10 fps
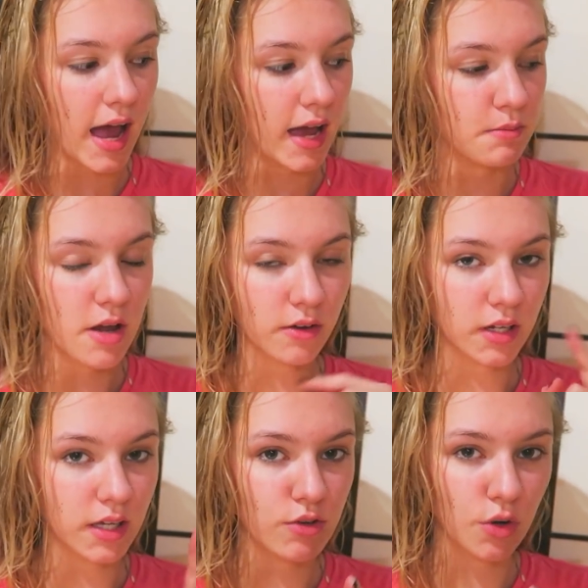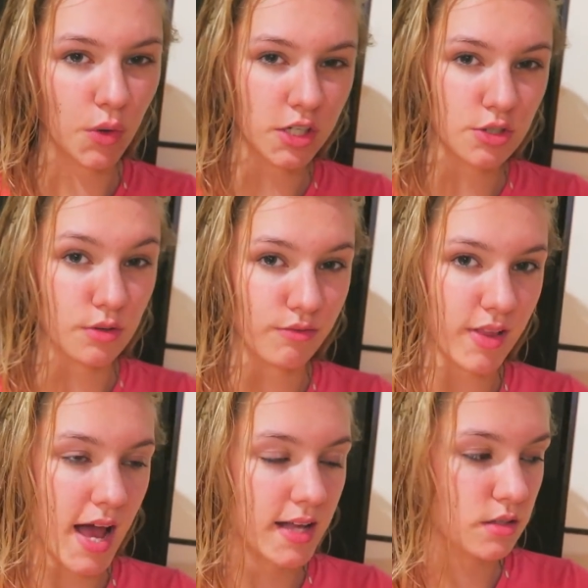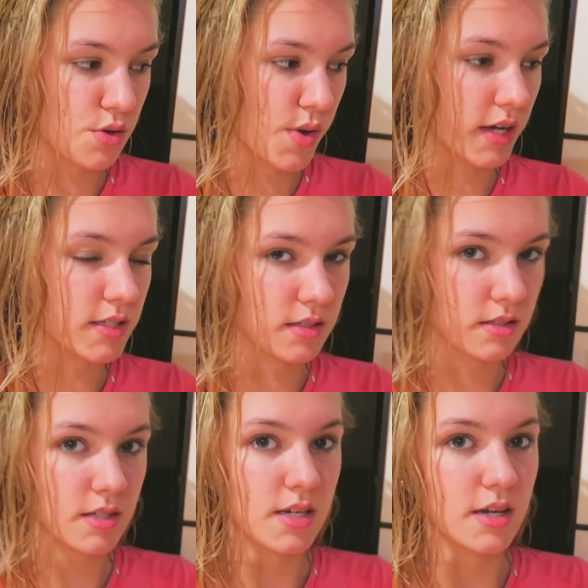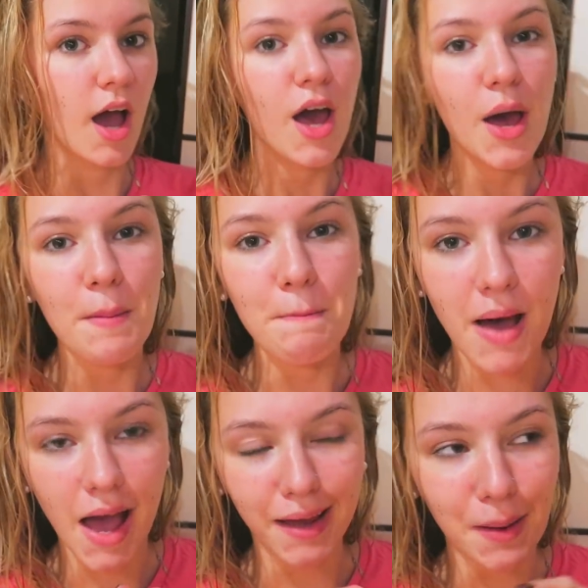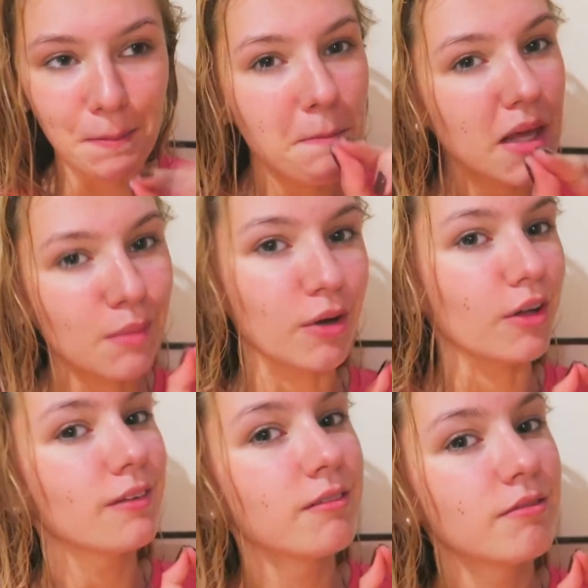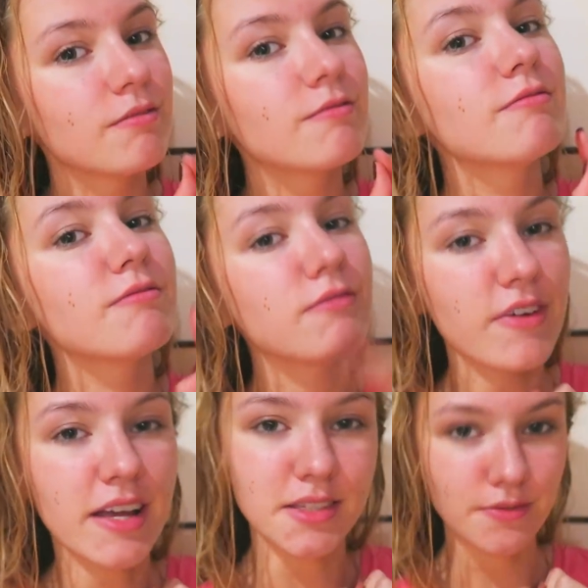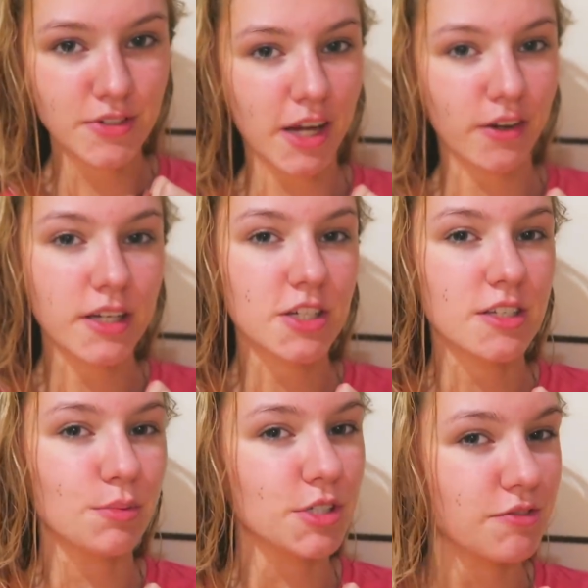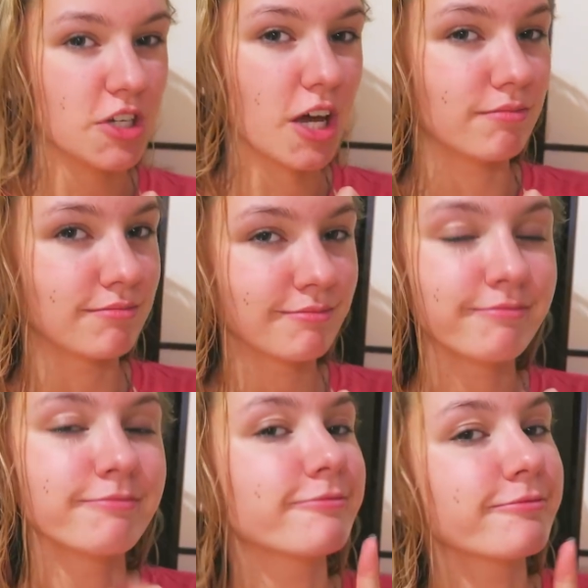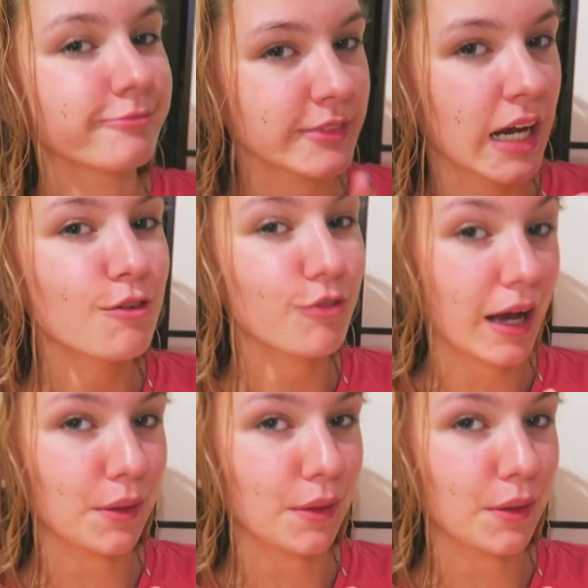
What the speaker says: I'm now gonna give you a quick tour of the flat so you guys can see my minimal festive decorations, which I've done for